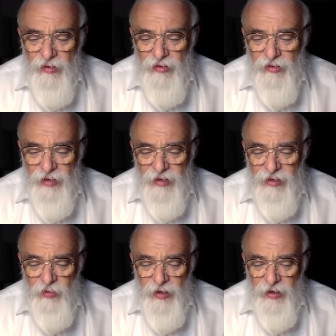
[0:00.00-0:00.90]
so that's
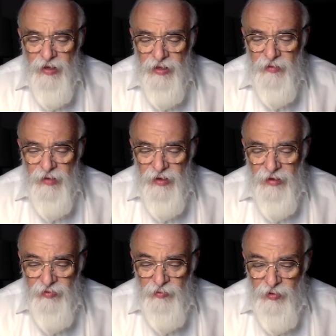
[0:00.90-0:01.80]
the way it is
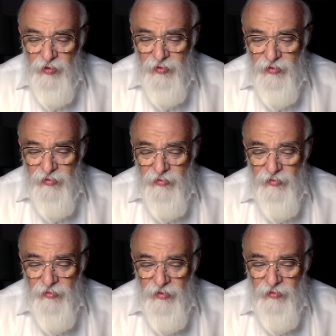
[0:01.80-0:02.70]
after birth,
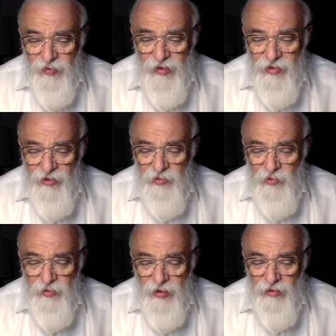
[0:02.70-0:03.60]
functioning
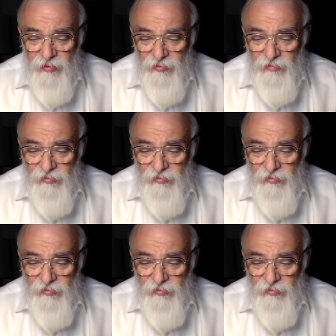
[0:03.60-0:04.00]
human being.